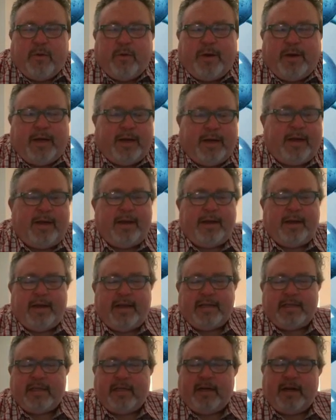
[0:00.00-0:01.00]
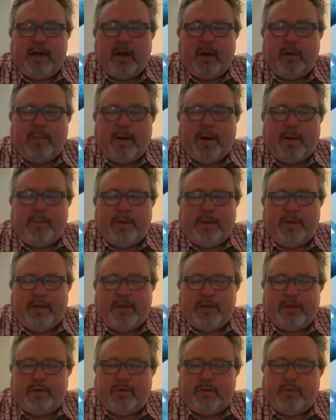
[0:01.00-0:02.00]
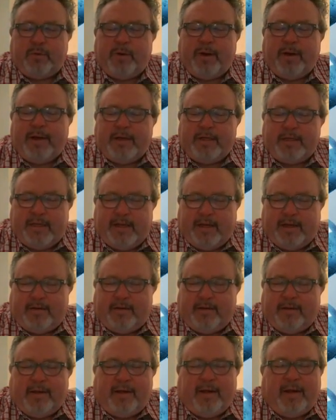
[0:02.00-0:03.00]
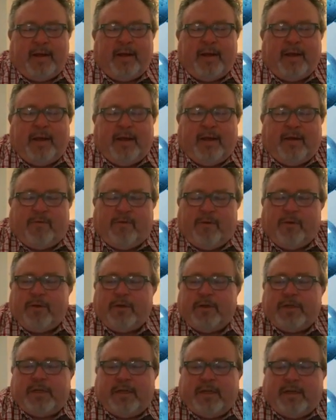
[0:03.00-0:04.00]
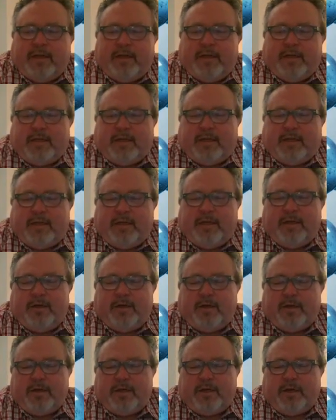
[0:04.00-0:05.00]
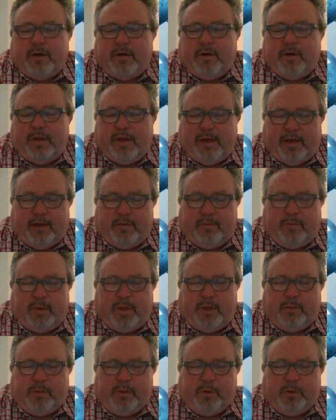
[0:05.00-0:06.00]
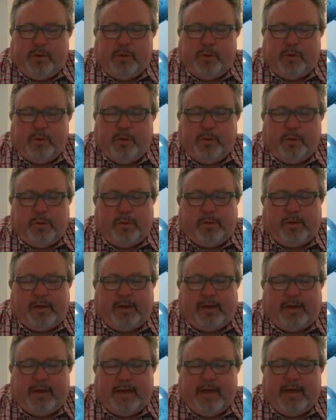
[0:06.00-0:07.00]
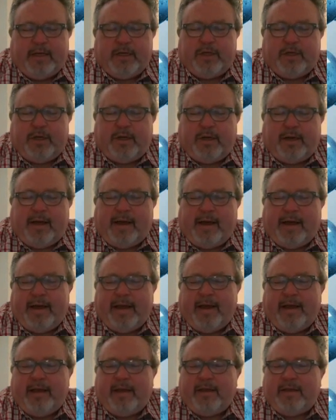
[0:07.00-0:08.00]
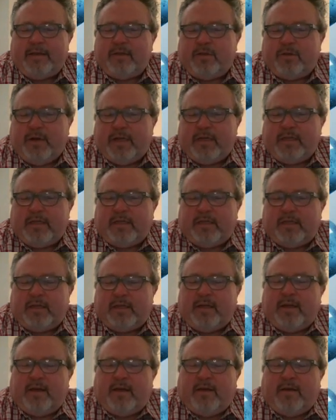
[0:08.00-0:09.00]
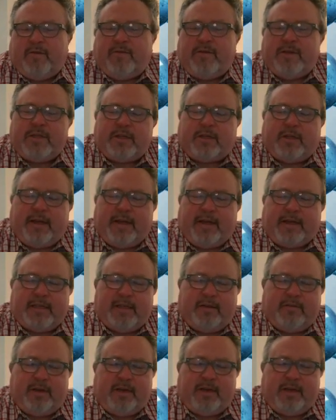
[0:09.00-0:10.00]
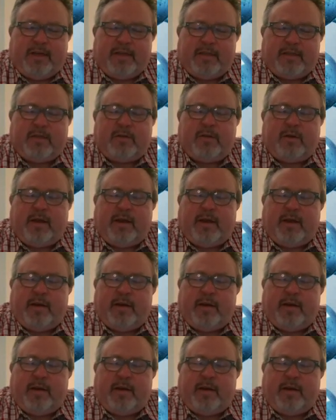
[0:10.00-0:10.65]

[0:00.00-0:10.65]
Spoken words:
were getting ALS at a higher population. Well, why is that? Further studies continue to show that people who engage in high stress physical activities